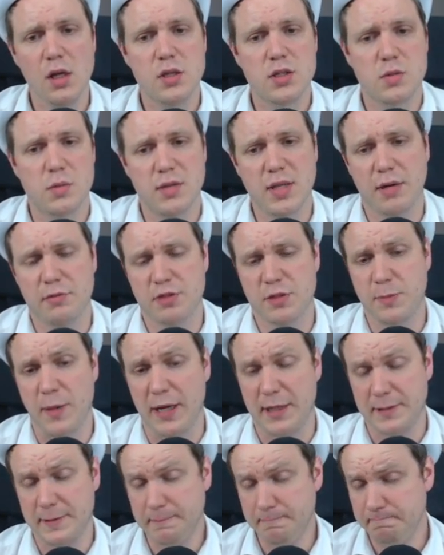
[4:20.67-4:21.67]
So in that
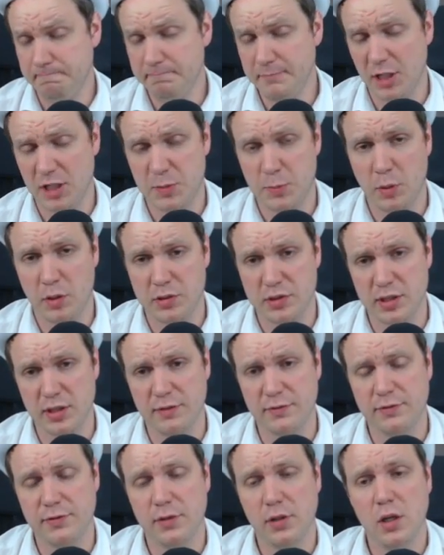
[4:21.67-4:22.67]
respect, it's
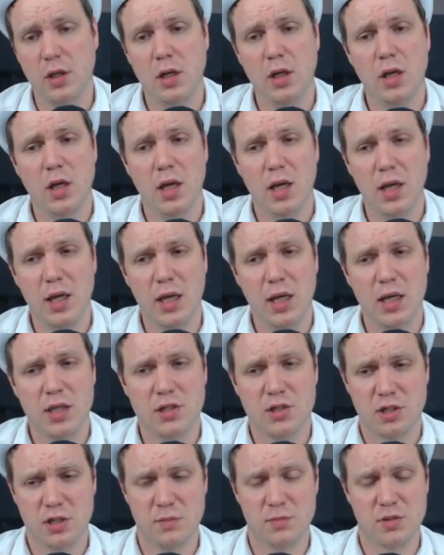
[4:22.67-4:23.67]
positive.
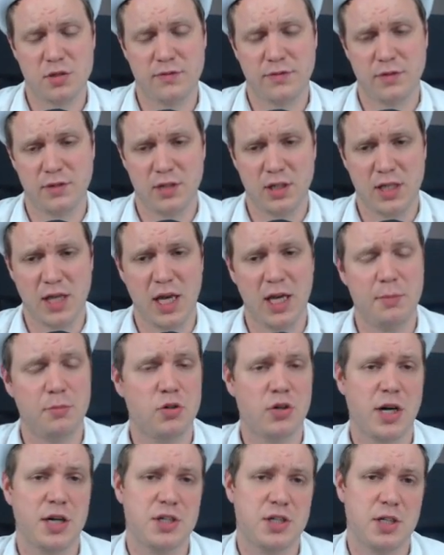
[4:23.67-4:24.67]
In terms of the game
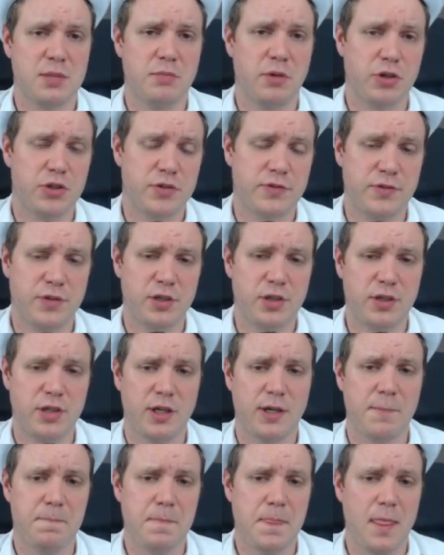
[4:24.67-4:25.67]
crashing much
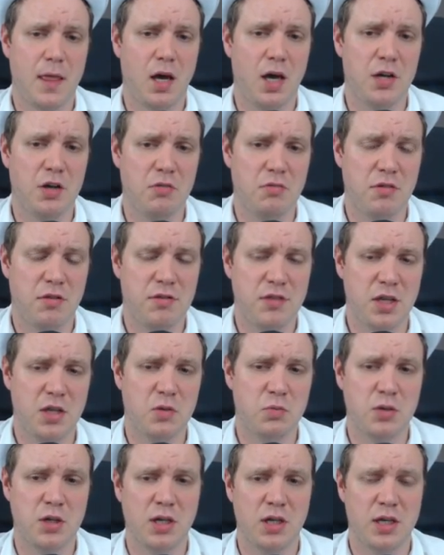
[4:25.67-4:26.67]
further, I don't
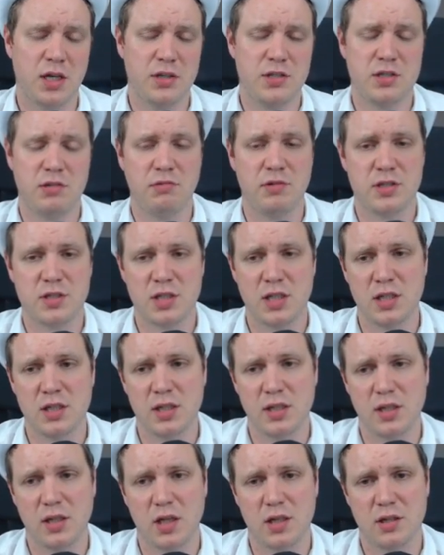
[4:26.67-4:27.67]
think we're going to necessarily see
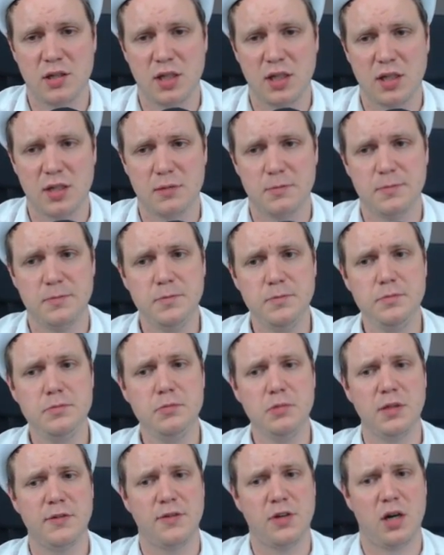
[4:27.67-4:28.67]
that. I think
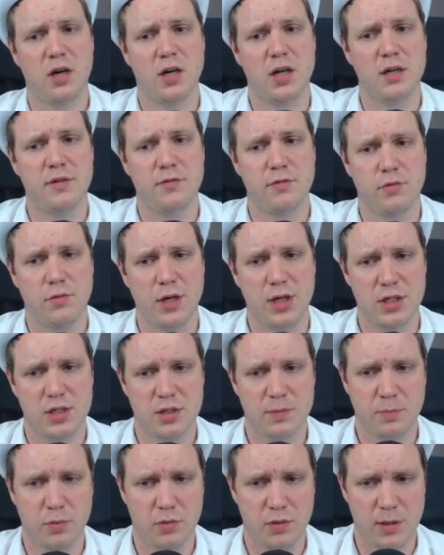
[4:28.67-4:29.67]
we've kind of
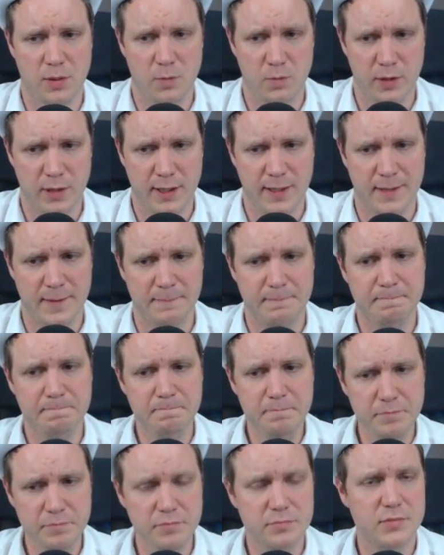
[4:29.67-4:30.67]
reached the point where,
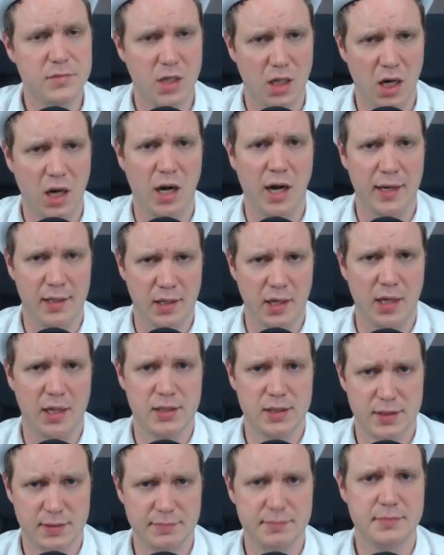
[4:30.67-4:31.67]
all right,
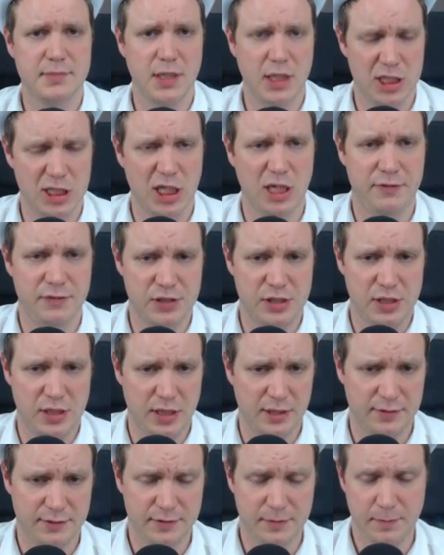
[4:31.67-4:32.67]
guys, enough is
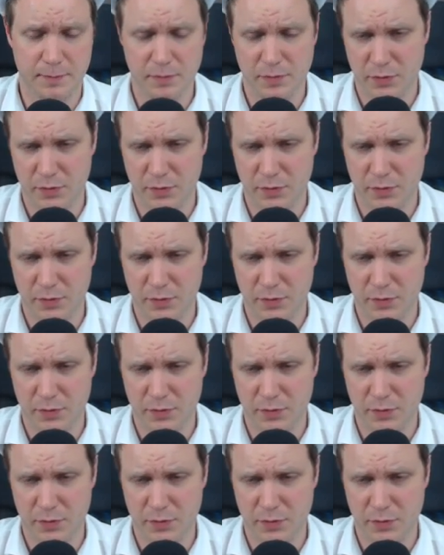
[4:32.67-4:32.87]
enough.